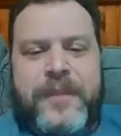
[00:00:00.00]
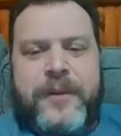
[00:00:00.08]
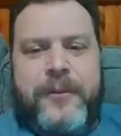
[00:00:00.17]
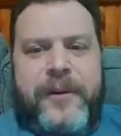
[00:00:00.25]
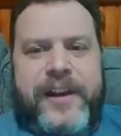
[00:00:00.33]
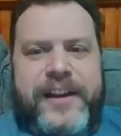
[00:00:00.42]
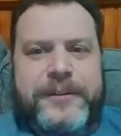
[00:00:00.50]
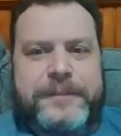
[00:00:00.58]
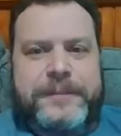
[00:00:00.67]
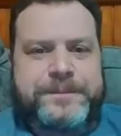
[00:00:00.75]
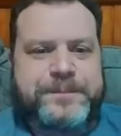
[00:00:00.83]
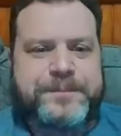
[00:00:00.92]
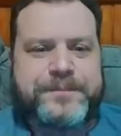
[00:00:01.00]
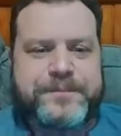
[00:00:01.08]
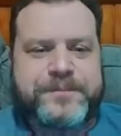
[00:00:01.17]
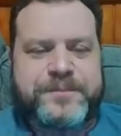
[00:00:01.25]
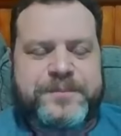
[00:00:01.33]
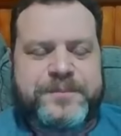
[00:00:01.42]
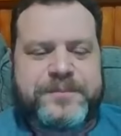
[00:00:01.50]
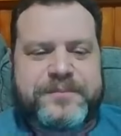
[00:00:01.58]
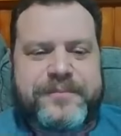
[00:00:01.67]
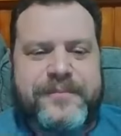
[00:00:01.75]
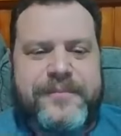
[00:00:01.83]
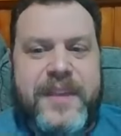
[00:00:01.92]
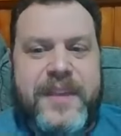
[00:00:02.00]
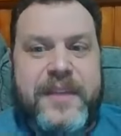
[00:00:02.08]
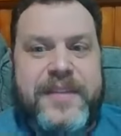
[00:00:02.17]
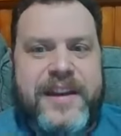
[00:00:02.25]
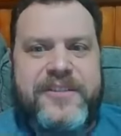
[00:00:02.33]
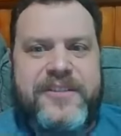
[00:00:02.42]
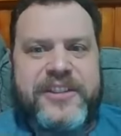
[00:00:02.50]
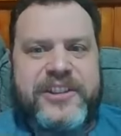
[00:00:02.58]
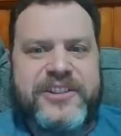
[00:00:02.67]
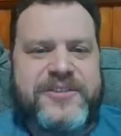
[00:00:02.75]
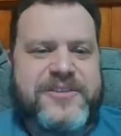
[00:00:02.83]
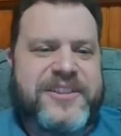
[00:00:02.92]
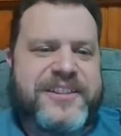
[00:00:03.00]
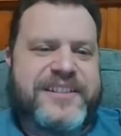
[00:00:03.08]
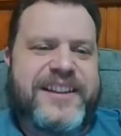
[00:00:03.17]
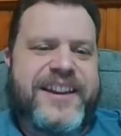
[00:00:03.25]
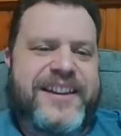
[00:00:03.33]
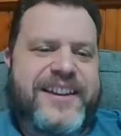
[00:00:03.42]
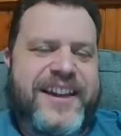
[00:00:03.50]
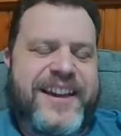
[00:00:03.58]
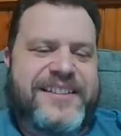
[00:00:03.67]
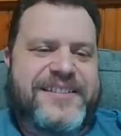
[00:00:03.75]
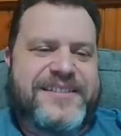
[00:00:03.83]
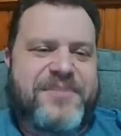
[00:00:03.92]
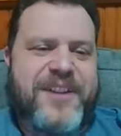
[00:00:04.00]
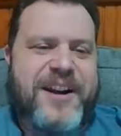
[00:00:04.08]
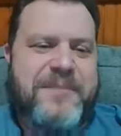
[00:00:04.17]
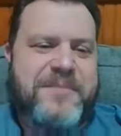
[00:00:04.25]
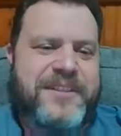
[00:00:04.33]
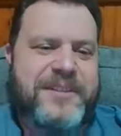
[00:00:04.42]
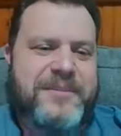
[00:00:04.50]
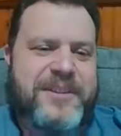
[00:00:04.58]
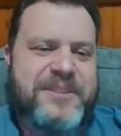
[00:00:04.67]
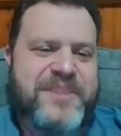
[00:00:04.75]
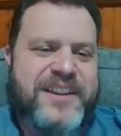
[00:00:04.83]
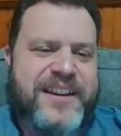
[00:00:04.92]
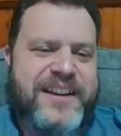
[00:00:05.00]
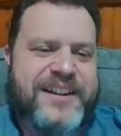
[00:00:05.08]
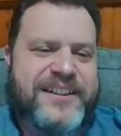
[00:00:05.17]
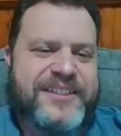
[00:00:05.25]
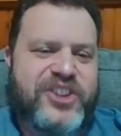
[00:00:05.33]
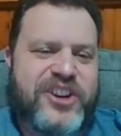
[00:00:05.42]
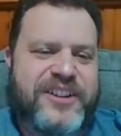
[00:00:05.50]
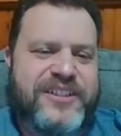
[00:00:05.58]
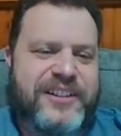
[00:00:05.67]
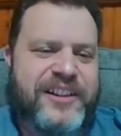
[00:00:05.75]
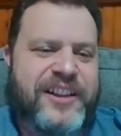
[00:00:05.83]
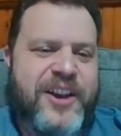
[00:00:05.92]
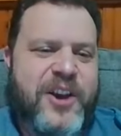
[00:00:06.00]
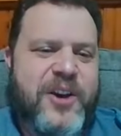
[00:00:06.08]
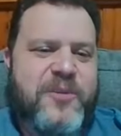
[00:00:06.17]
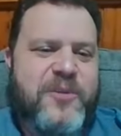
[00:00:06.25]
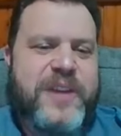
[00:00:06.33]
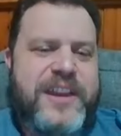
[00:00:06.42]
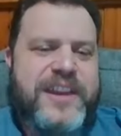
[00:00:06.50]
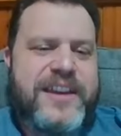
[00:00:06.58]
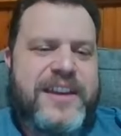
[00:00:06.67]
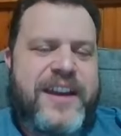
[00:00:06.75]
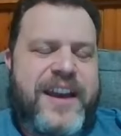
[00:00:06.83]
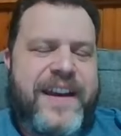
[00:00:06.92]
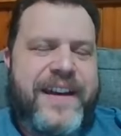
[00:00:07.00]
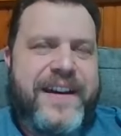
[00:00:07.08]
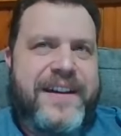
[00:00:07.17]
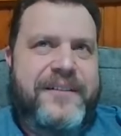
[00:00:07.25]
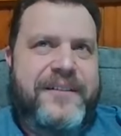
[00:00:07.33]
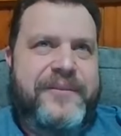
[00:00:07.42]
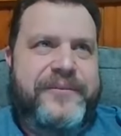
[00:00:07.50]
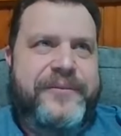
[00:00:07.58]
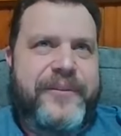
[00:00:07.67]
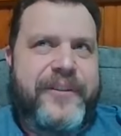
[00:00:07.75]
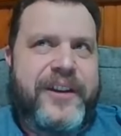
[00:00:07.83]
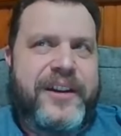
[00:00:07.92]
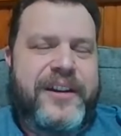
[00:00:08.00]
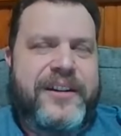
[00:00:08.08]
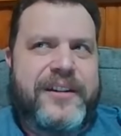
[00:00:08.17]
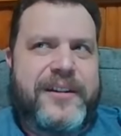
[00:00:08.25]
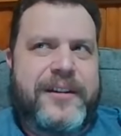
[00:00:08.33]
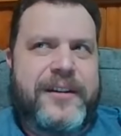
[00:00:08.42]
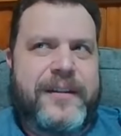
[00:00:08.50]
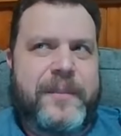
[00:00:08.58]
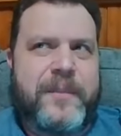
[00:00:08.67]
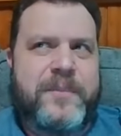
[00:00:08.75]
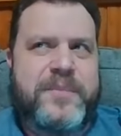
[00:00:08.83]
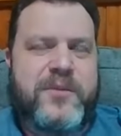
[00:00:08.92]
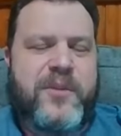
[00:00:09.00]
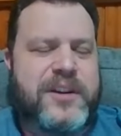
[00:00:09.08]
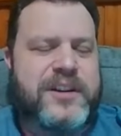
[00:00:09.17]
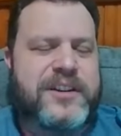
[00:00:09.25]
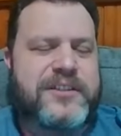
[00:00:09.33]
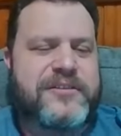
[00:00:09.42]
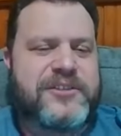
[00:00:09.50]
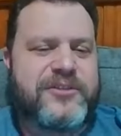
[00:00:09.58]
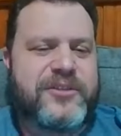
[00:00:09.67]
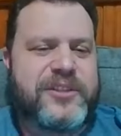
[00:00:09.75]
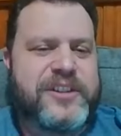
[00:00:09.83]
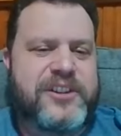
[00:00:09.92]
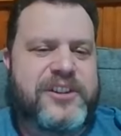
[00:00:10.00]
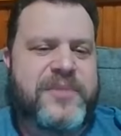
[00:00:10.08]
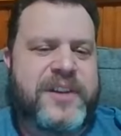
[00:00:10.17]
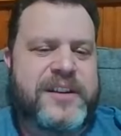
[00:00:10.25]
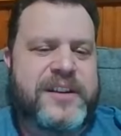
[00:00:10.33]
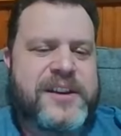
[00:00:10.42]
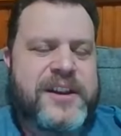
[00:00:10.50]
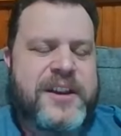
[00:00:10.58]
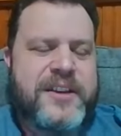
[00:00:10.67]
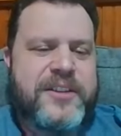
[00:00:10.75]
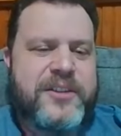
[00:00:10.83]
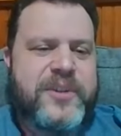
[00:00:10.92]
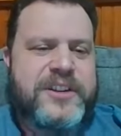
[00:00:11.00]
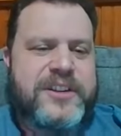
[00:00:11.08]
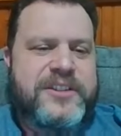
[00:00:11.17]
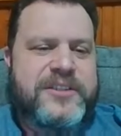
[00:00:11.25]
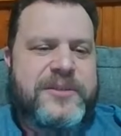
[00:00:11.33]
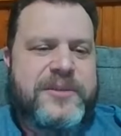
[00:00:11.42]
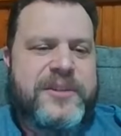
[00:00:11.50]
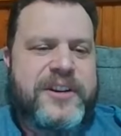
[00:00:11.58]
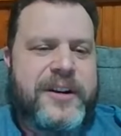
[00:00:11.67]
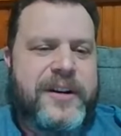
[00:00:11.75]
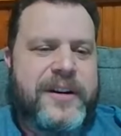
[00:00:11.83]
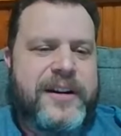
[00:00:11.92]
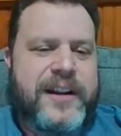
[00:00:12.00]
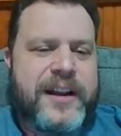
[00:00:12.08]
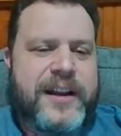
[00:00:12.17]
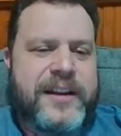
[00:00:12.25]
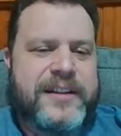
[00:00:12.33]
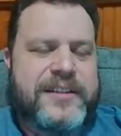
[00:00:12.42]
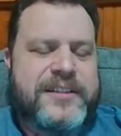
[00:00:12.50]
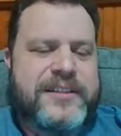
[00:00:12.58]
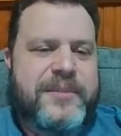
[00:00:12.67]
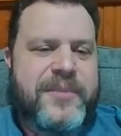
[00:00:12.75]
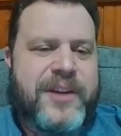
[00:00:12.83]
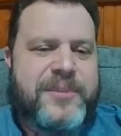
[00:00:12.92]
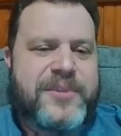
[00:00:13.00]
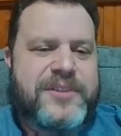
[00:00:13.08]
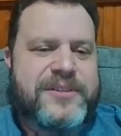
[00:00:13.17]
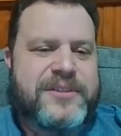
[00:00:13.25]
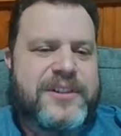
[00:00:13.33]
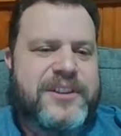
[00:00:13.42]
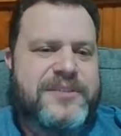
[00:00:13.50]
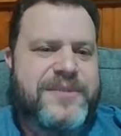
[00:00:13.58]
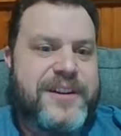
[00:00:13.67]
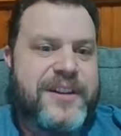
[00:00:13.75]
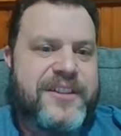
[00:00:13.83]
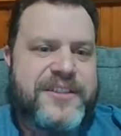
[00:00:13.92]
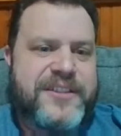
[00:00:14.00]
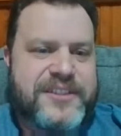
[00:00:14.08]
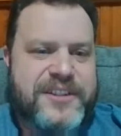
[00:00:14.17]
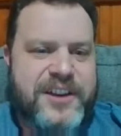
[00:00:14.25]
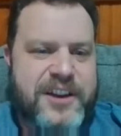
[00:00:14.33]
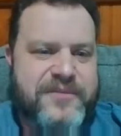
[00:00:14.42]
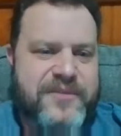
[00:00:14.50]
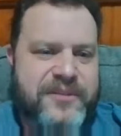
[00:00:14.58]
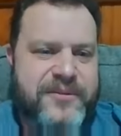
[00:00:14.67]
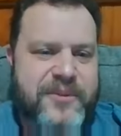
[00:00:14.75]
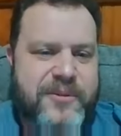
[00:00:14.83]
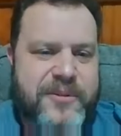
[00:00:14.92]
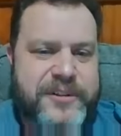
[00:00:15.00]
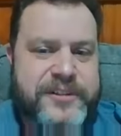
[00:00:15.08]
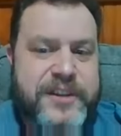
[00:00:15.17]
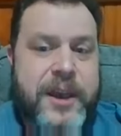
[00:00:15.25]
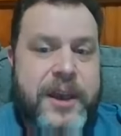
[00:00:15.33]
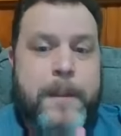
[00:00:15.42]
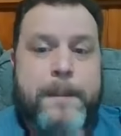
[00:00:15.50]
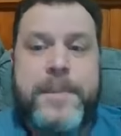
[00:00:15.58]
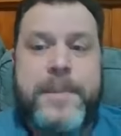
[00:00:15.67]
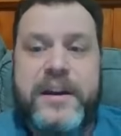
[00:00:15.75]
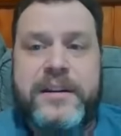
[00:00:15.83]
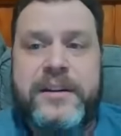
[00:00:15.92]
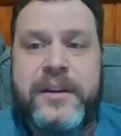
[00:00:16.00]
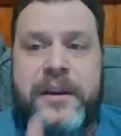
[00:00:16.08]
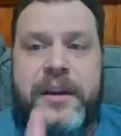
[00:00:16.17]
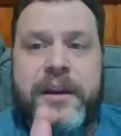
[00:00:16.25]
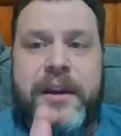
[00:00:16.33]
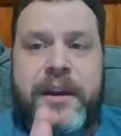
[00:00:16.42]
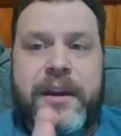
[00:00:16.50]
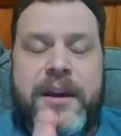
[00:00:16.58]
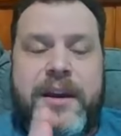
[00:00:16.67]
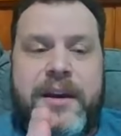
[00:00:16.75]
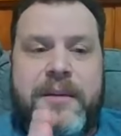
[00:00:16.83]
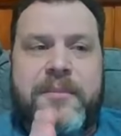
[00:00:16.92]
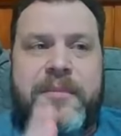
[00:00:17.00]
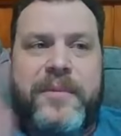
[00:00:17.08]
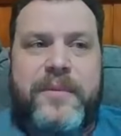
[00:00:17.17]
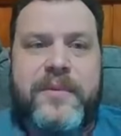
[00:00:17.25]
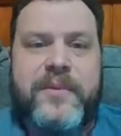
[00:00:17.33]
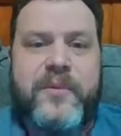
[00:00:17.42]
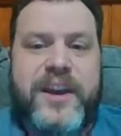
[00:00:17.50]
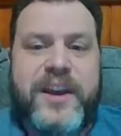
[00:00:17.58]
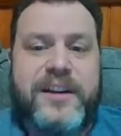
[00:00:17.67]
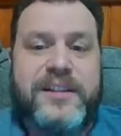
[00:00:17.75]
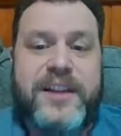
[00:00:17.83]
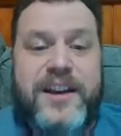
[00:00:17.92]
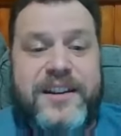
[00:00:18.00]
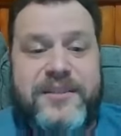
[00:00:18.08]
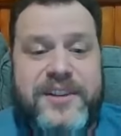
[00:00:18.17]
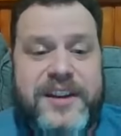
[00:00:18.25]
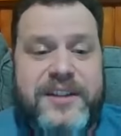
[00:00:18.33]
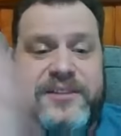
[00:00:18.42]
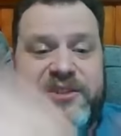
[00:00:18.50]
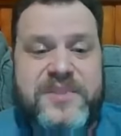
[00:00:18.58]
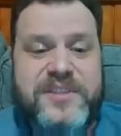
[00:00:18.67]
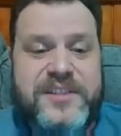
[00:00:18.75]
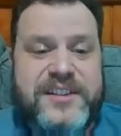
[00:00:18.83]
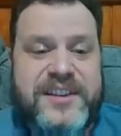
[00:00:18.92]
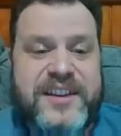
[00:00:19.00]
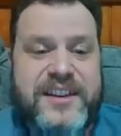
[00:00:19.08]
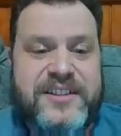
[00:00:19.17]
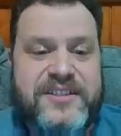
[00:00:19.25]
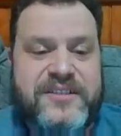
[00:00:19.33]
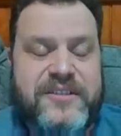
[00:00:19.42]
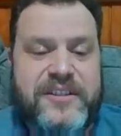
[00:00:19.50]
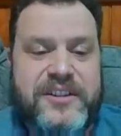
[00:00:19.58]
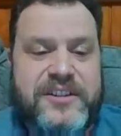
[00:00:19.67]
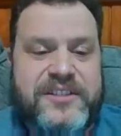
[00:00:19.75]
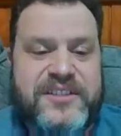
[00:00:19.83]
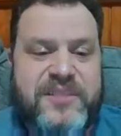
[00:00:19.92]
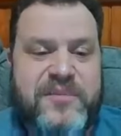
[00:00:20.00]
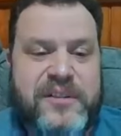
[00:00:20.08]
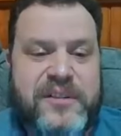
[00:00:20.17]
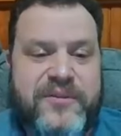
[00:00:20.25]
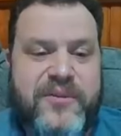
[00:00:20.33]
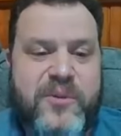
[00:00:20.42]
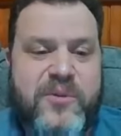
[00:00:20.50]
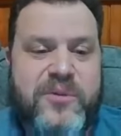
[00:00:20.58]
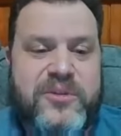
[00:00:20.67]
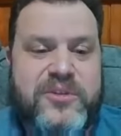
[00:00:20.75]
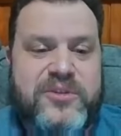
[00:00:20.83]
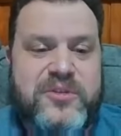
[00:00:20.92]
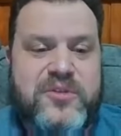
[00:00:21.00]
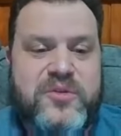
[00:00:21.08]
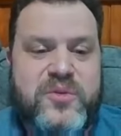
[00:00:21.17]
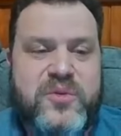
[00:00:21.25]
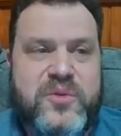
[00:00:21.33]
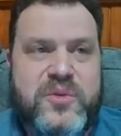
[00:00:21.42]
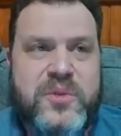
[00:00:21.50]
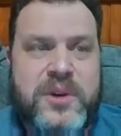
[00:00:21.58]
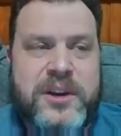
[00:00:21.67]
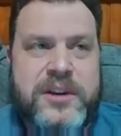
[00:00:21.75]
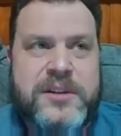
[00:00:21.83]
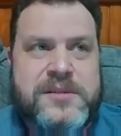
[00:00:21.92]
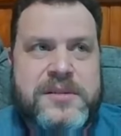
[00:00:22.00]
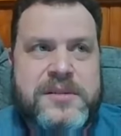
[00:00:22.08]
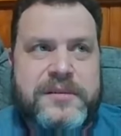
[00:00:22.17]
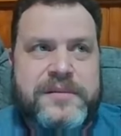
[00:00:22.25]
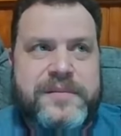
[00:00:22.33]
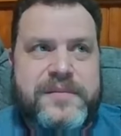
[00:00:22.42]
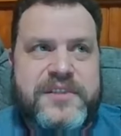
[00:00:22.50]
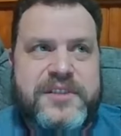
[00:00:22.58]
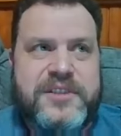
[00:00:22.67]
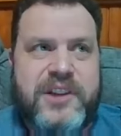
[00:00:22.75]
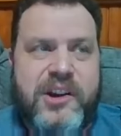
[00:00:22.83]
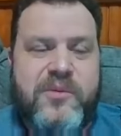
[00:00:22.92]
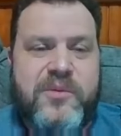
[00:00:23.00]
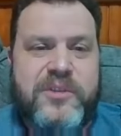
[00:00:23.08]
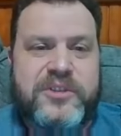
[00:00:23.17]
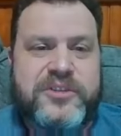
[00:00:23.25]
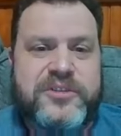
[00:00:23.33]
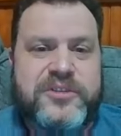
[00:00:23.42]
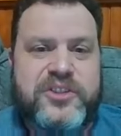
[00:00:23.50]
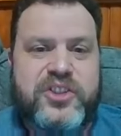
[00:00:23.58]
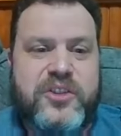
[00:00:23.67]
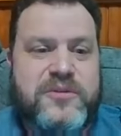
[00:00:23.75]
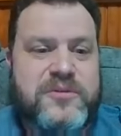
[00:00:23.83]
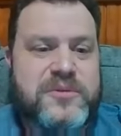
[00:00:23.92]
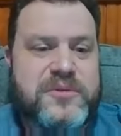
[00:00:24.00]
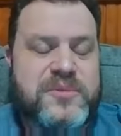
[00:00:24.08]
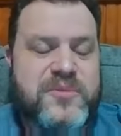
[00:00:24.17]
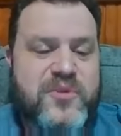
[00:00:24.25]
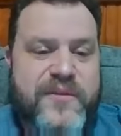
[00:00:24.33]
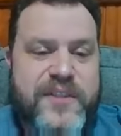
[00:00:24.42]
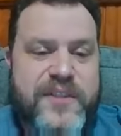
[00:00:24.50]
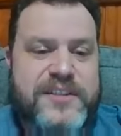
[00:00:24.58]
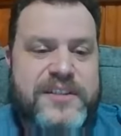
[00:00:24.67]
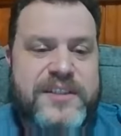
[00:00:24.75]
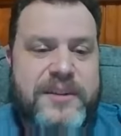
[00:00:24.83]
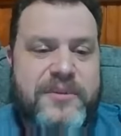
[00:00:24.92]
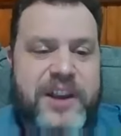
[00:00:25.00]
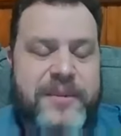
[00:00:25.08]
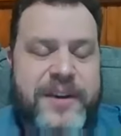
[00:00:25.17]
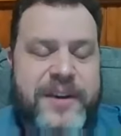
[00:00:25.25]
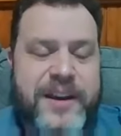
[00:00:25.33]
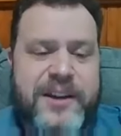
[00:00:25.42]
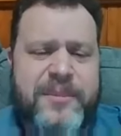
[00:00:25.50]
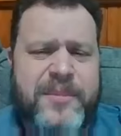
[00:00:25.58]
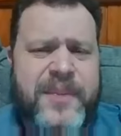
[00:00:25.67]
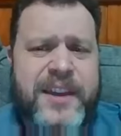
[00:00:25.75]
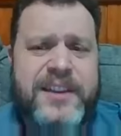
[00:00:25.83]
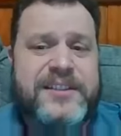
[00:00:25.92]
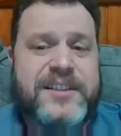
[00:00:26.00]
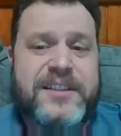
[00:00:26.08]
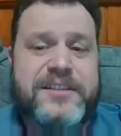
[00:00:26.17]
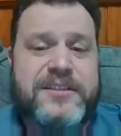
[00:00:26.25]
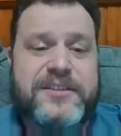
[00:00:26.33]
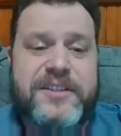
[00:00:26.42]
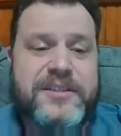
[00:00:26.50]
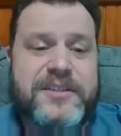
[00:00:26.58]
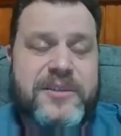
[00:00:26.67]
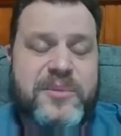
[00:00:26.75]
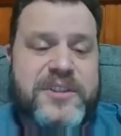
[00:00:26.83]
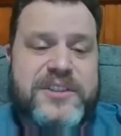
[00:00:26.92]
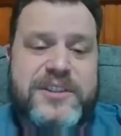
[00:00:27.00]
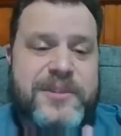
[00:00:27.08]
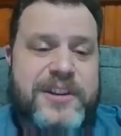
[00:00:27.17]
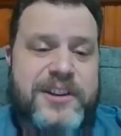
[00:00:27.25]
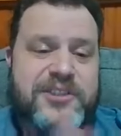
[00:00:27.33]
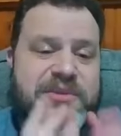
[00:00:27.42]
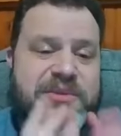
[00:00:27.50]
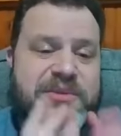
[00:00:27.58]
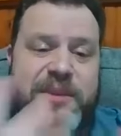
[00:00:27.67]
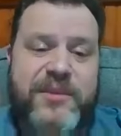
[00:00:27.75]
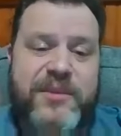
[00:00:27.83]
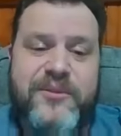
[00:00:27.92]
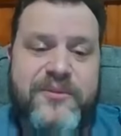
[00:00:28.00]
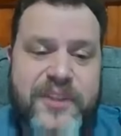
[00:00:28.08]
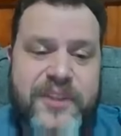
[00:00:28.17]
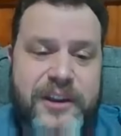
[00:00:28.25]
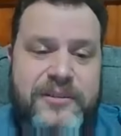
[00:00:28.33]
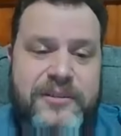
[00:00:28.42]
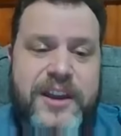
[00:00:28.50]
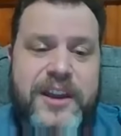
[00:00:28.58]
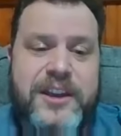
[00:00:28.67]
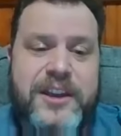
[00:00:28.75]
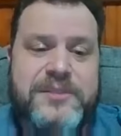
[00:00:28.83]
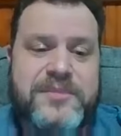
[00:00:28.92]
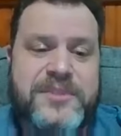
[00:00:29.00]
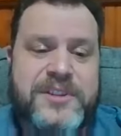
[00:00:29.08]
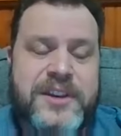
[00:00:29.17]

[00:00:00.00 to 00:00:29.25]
well, now that the joke of the day has properly made me chuckle, we have been wanting to do this for a little bit, though we didn't do it in our December episode because we had other things to cover, of course. But we had a lot of announcements in early December for new Star Wars shows, movies that were coming up. Since there's also been some announcements coming for video games,